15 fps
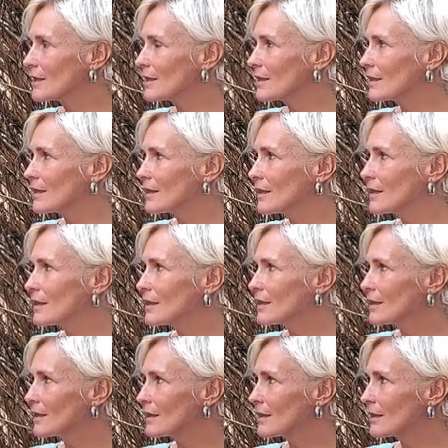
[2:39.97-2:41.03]

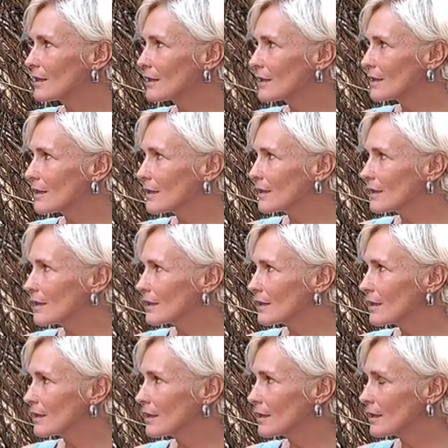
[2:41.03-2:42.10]

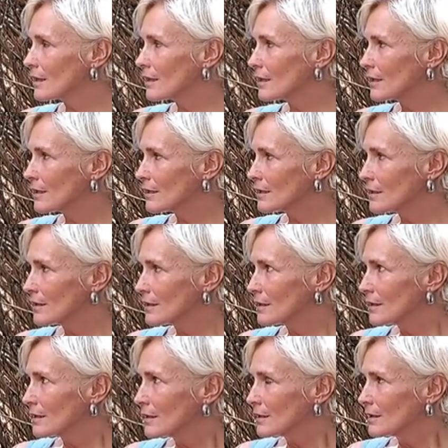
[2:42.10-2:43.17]

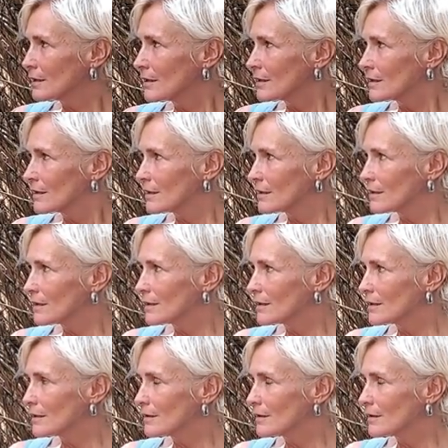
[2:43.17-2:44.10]
(silent)